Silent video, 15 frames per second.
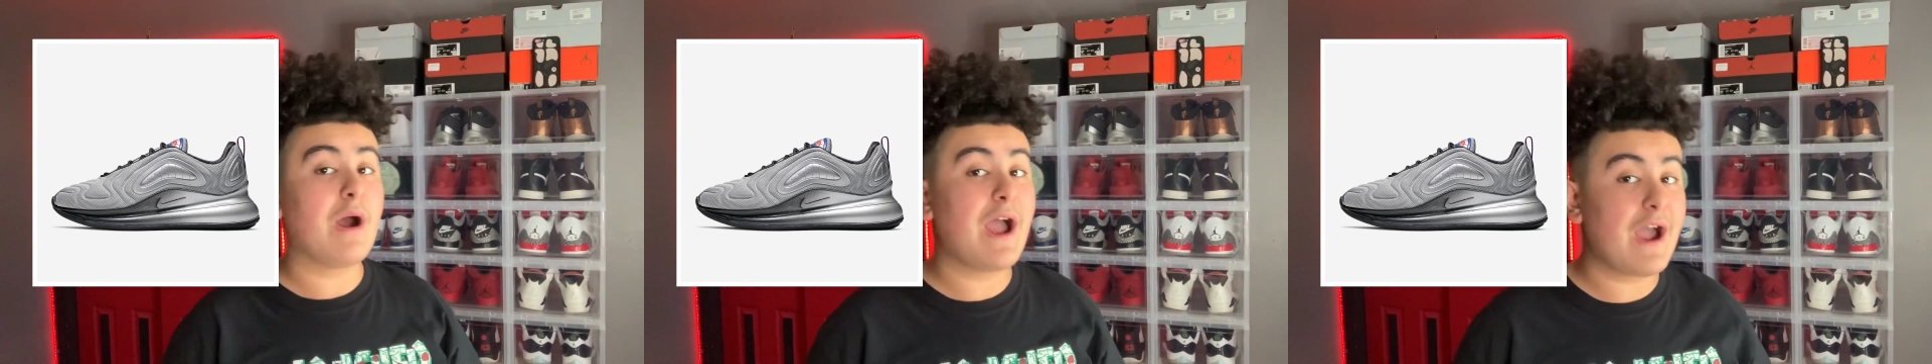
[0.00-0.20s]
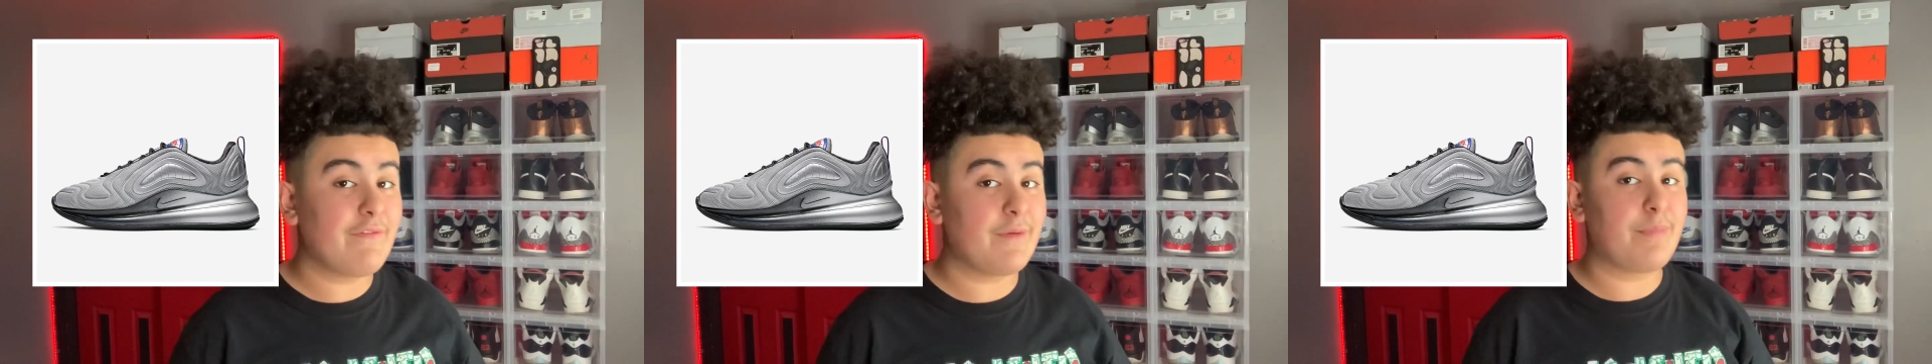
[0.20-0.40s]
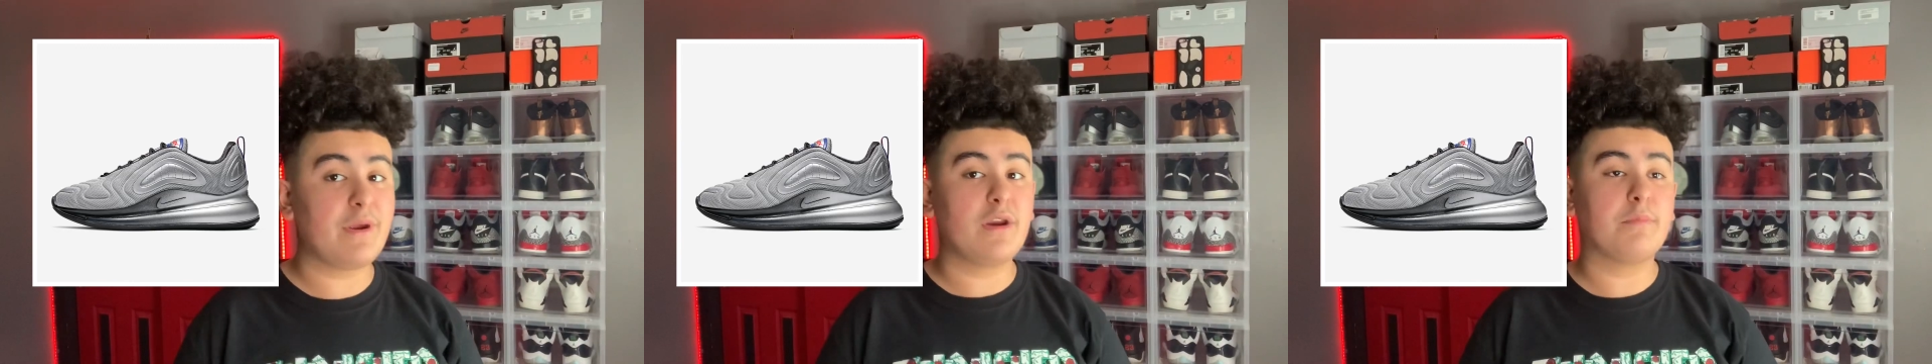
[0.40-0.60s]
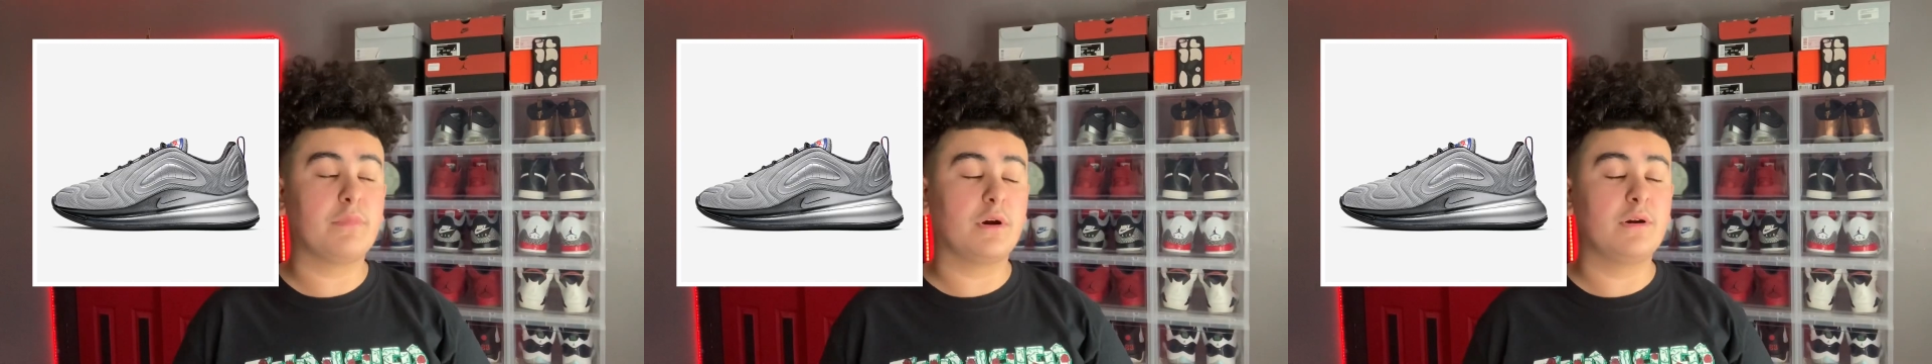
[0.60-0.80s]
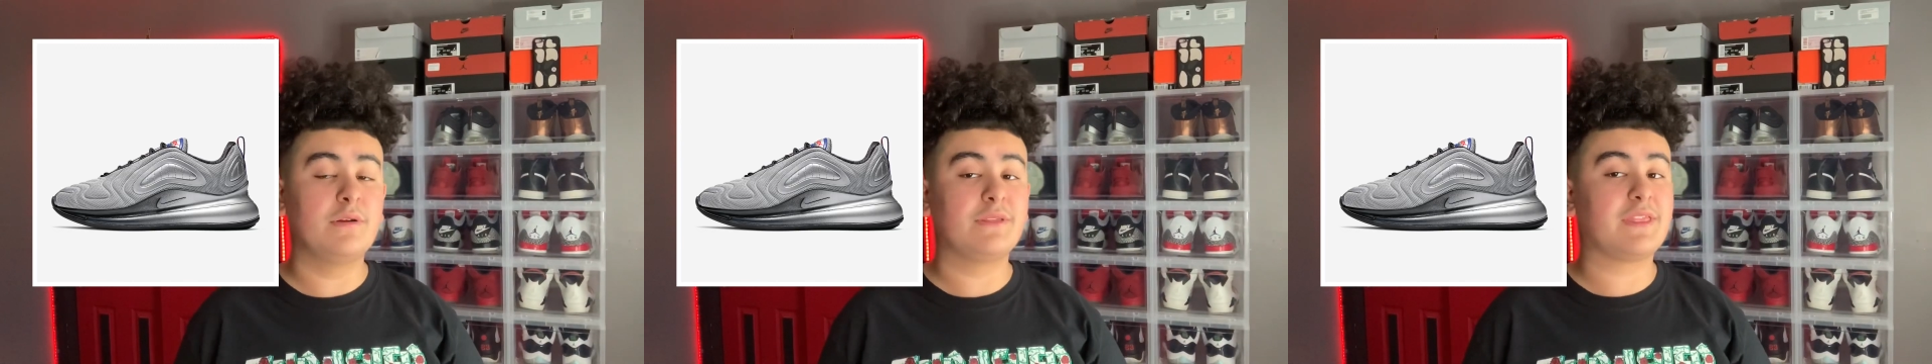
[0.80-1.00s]
have a pair,
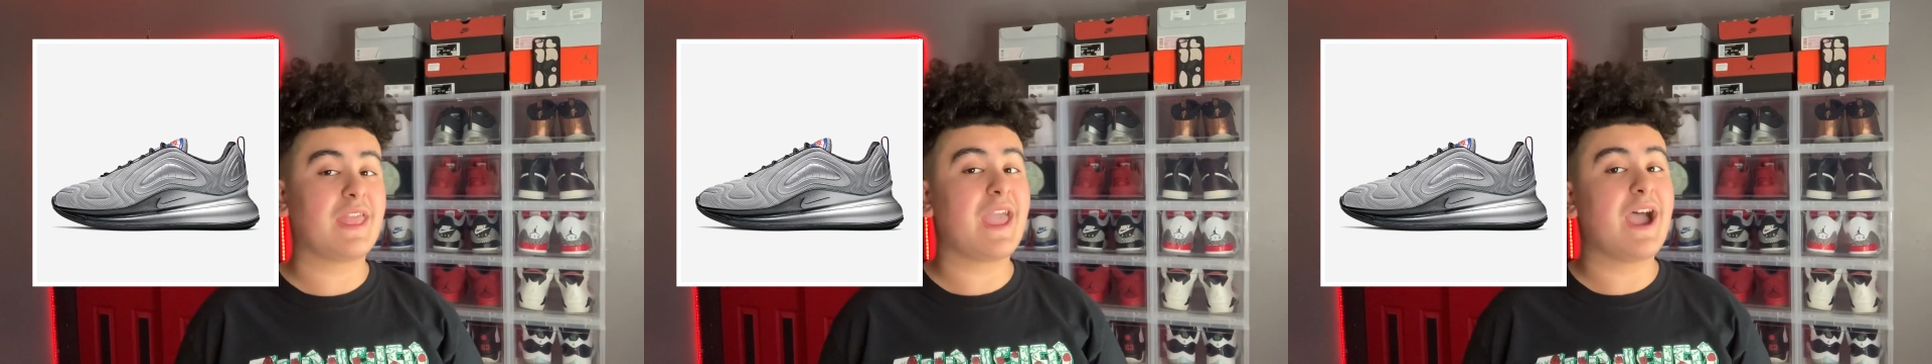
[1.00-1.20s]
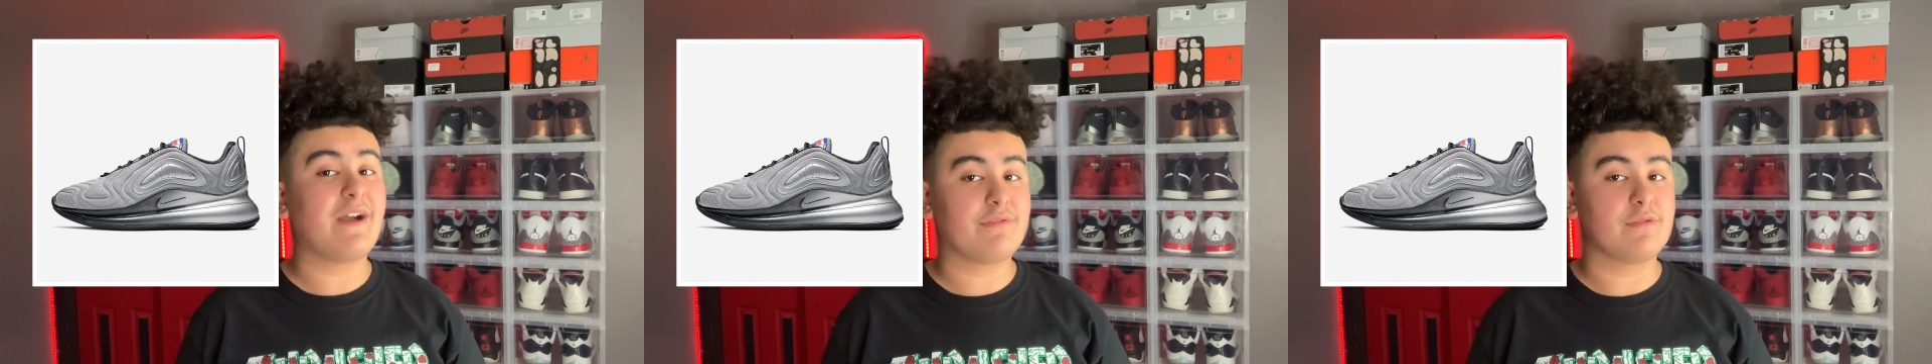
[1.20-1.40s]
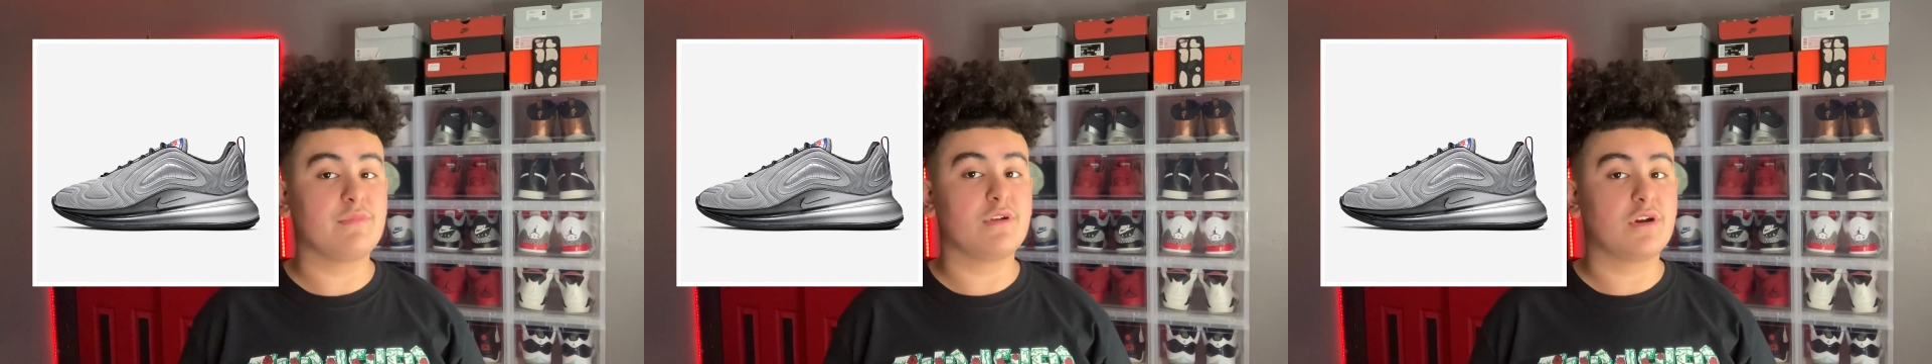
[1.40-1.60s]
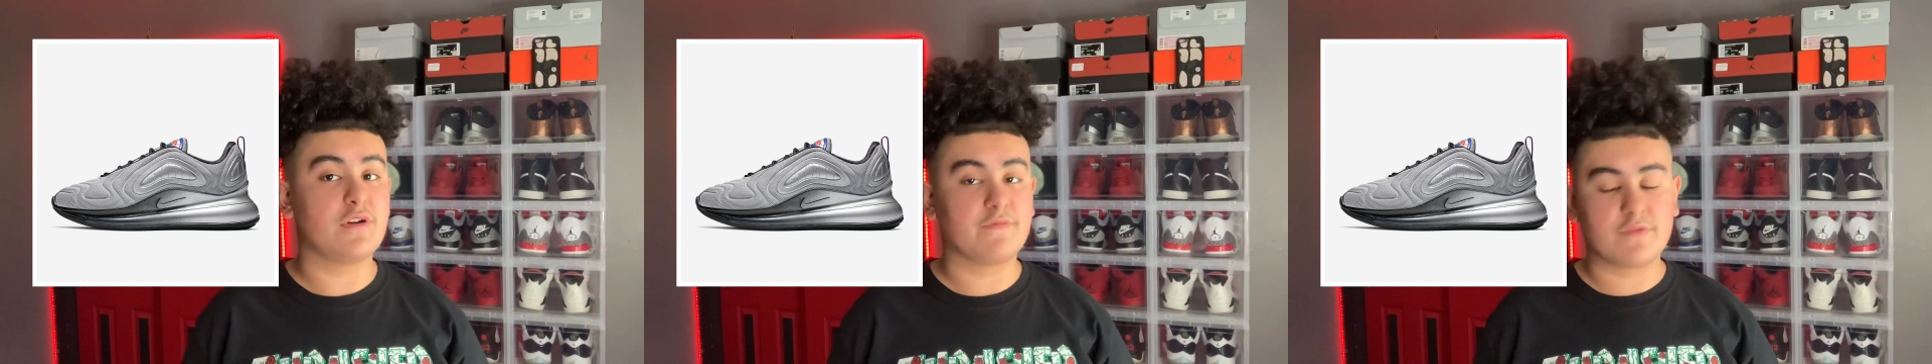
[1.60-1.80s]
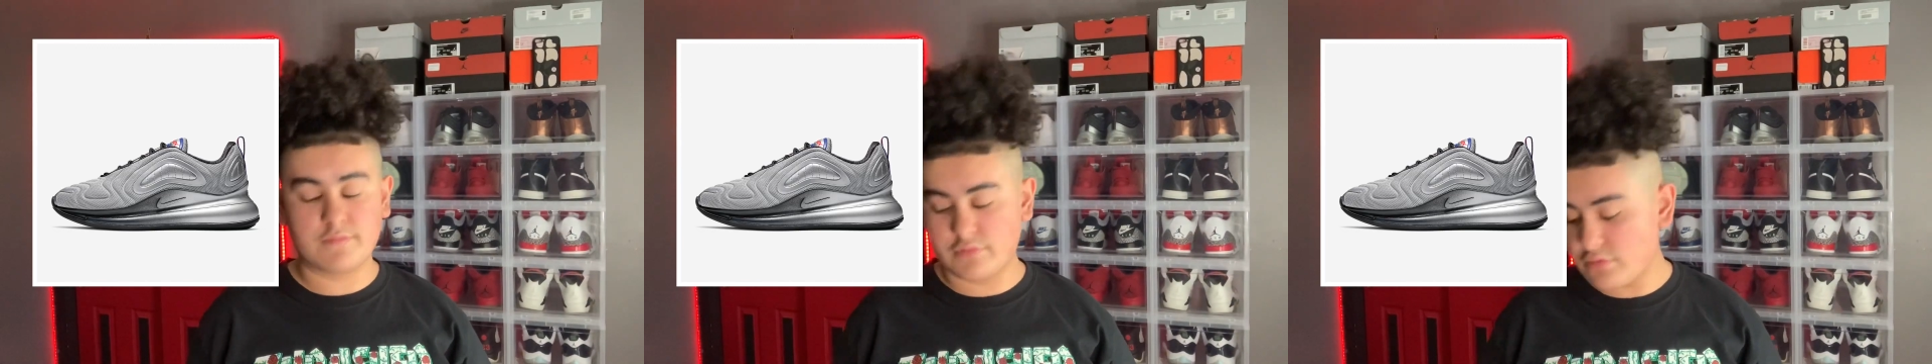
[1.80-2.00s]
but they have to be
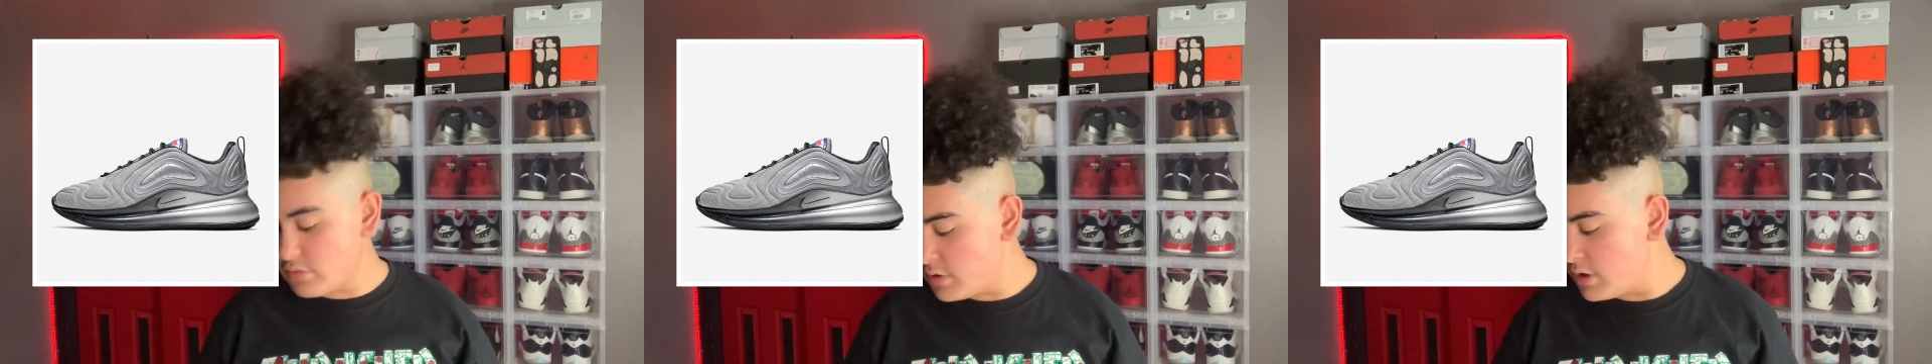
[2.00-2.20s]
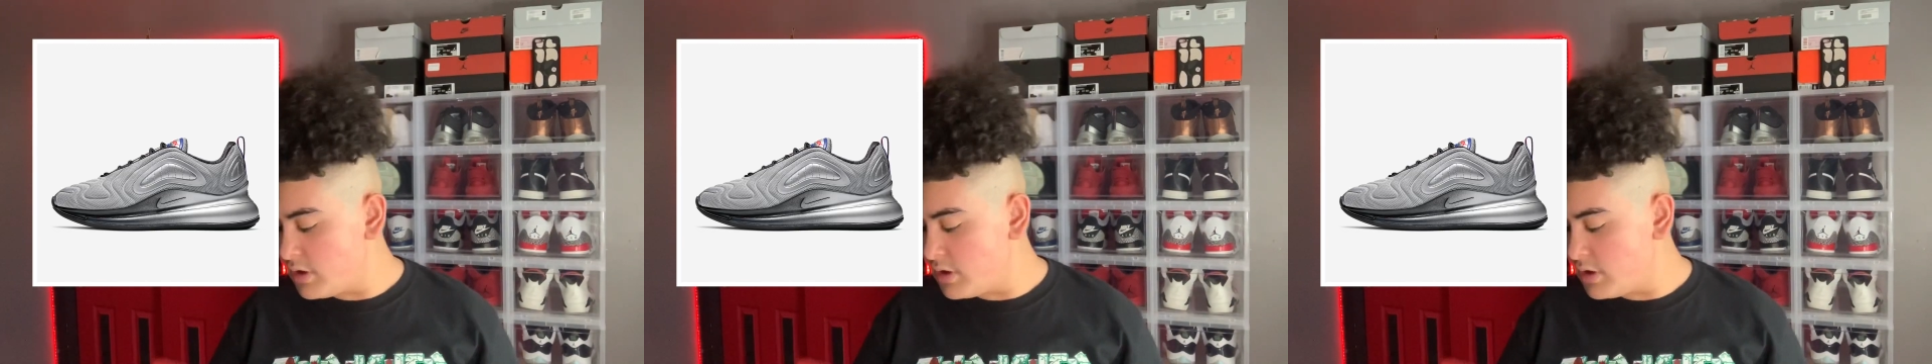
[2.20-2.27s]
comfortable.